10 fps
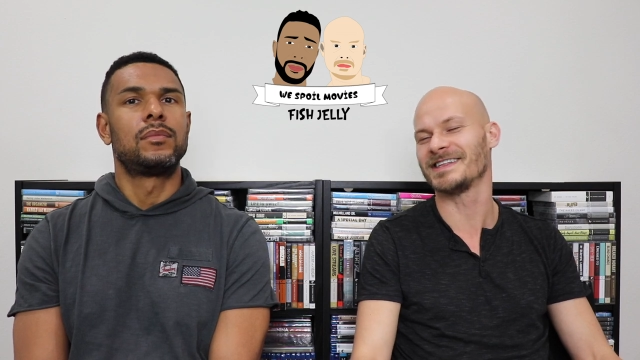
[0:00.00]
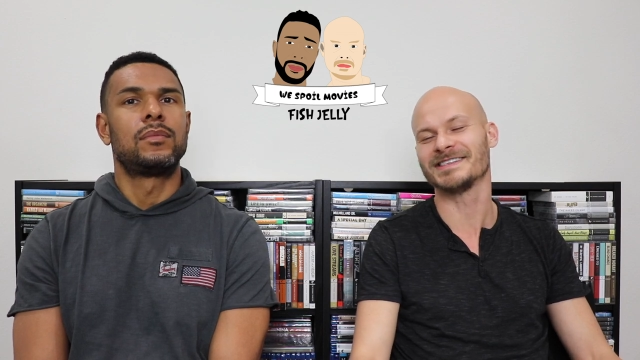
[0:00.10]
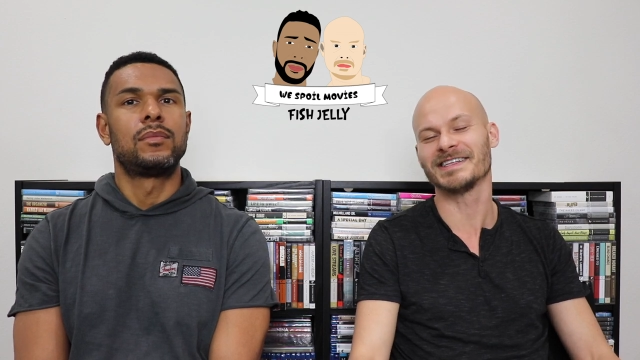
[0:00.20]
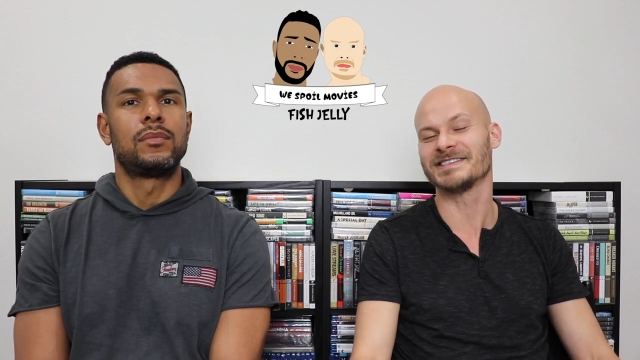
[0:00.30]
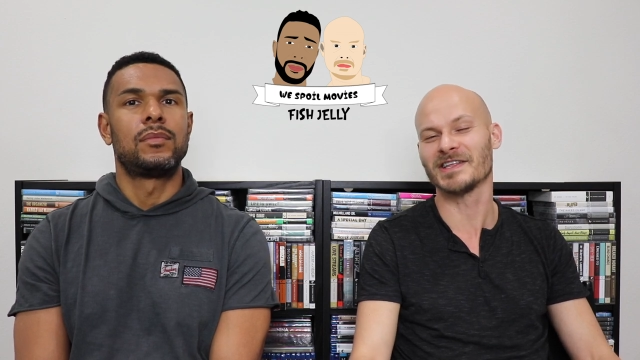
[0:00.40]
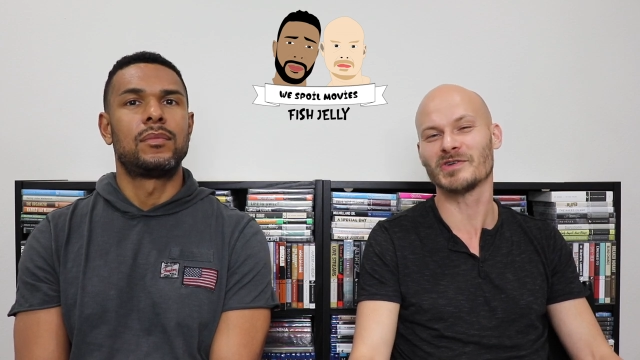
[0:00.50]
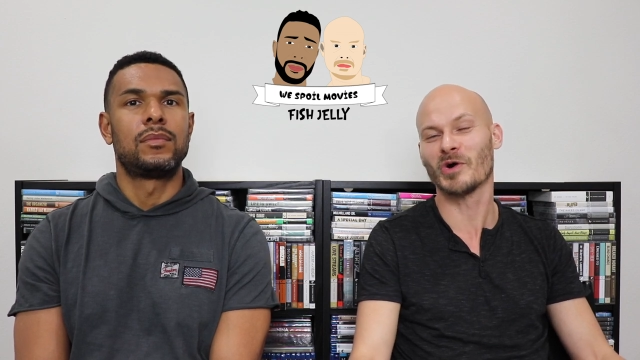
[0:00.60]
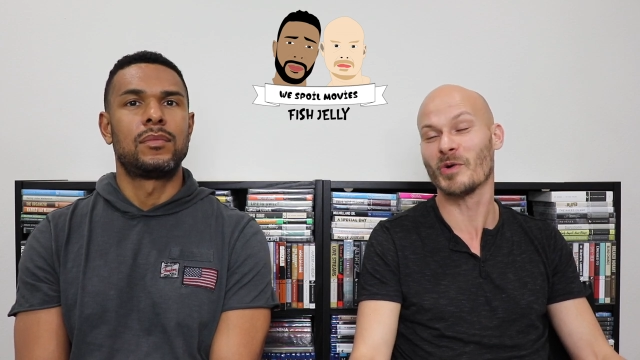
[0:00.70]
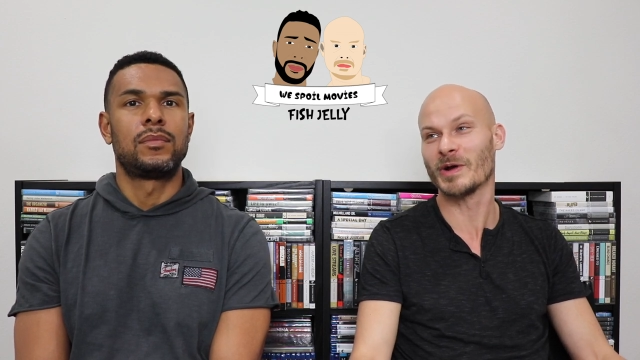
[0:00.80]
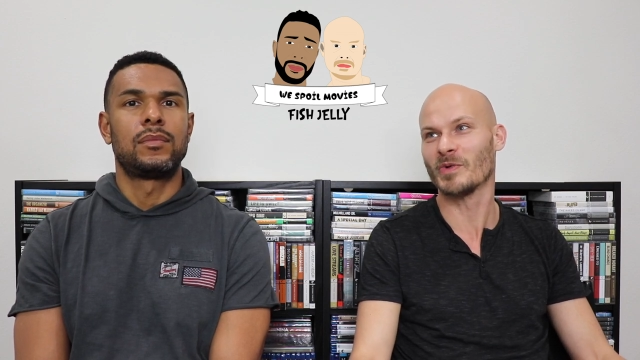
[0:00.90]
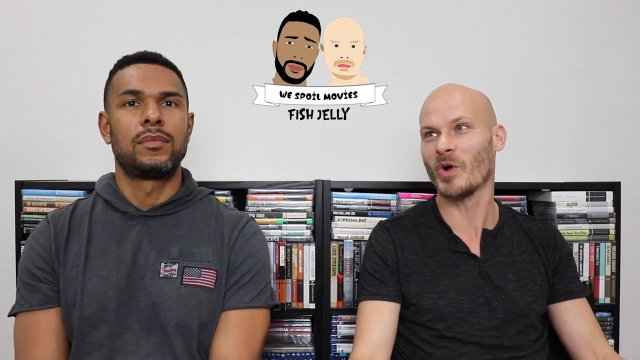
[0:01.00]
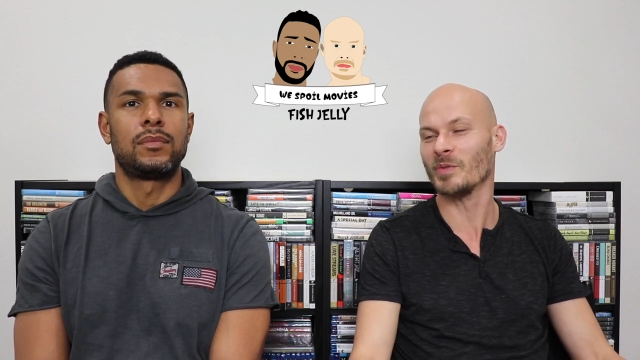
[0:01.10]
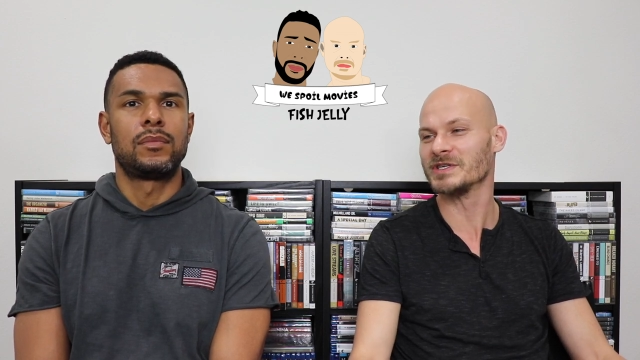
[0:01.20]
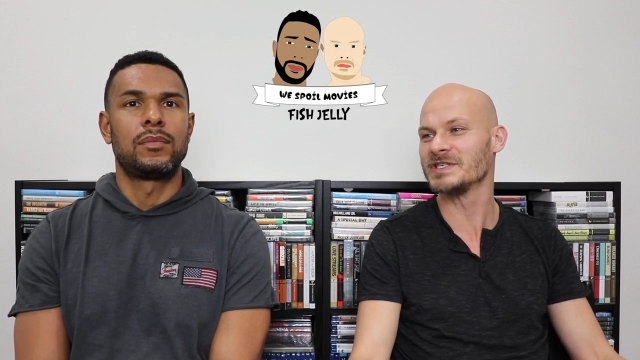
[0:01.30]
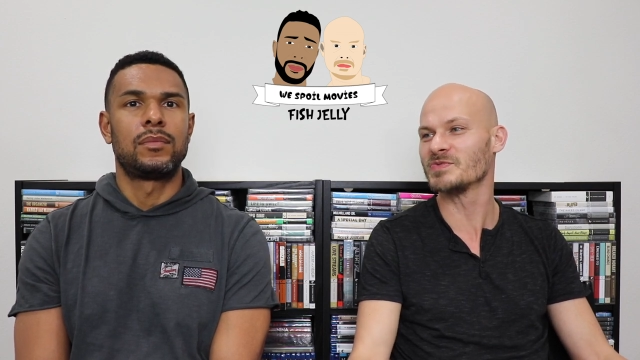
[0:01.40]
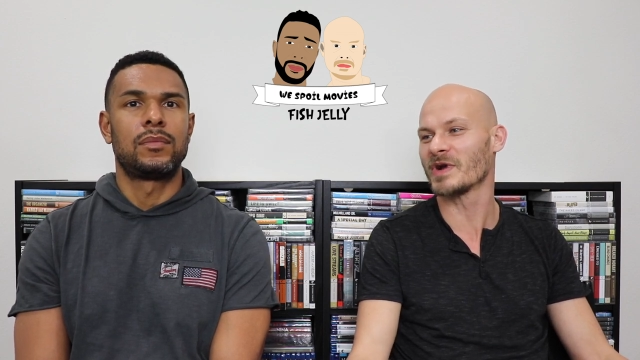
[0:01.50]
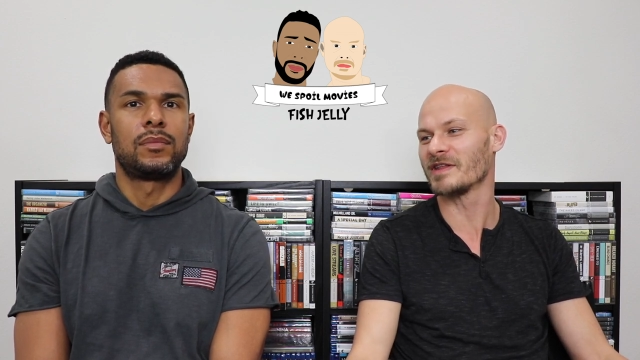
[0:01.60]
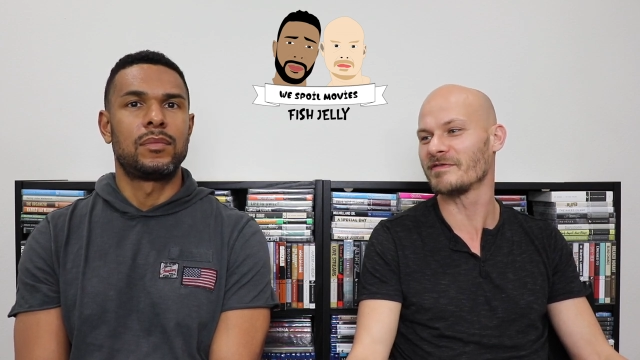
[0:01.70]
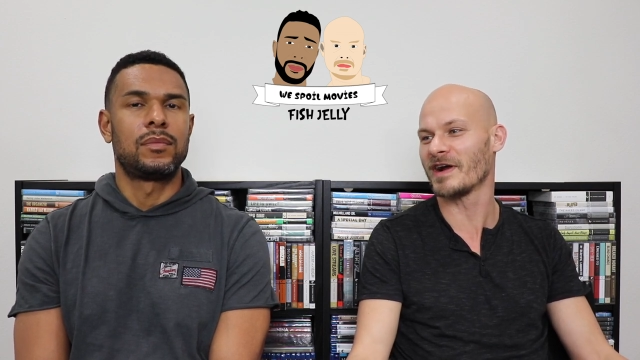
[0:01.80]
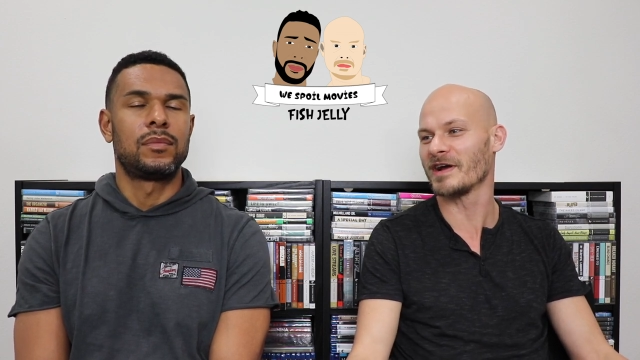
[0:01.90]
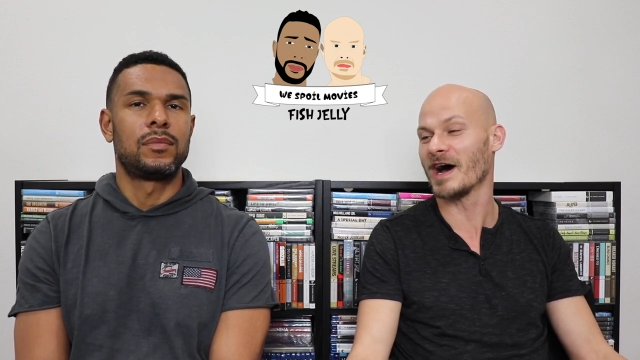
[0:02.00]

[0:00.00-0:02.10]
Speaker 1: It's, is a throwaway role, but she's one of the fairy